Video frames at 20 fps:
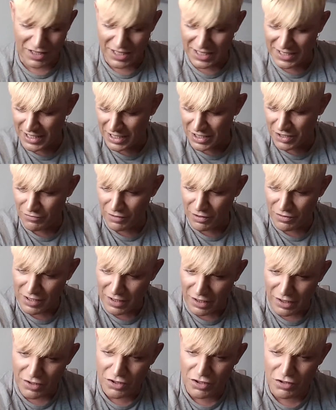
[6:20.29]
And I said to
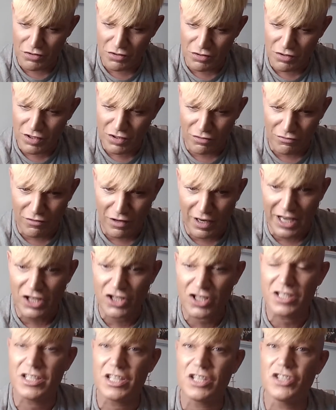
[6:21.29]
Rozalla, do you do songwriting? And
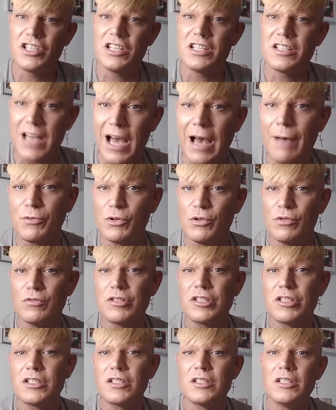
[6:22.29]
she said she
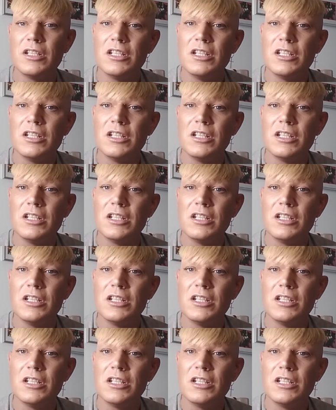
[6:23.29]
dabbled,